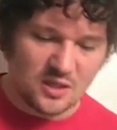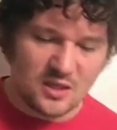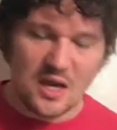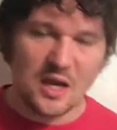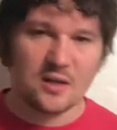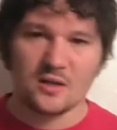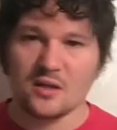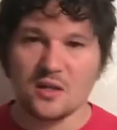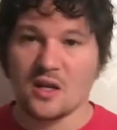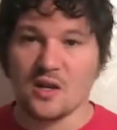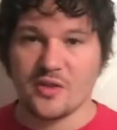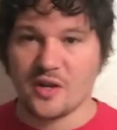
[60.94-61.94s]
Yeah,
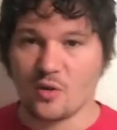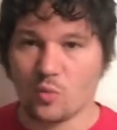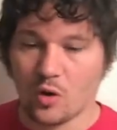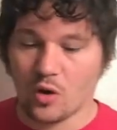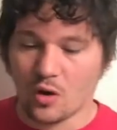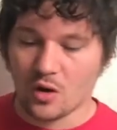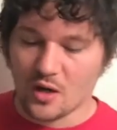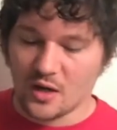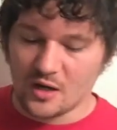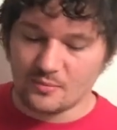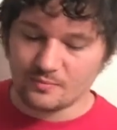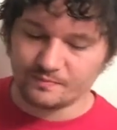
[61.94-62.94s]
there
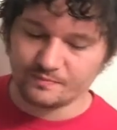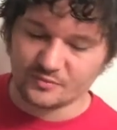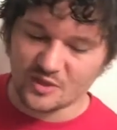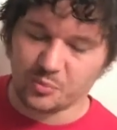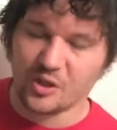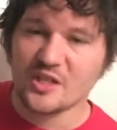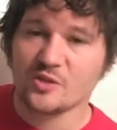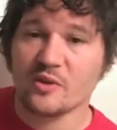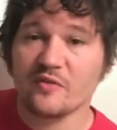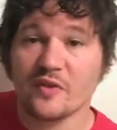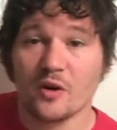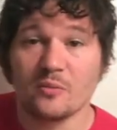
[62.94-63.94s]
were the place
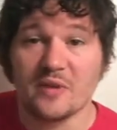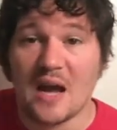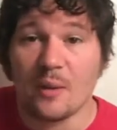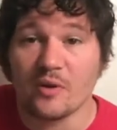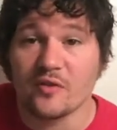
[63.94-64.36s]
we filmed at.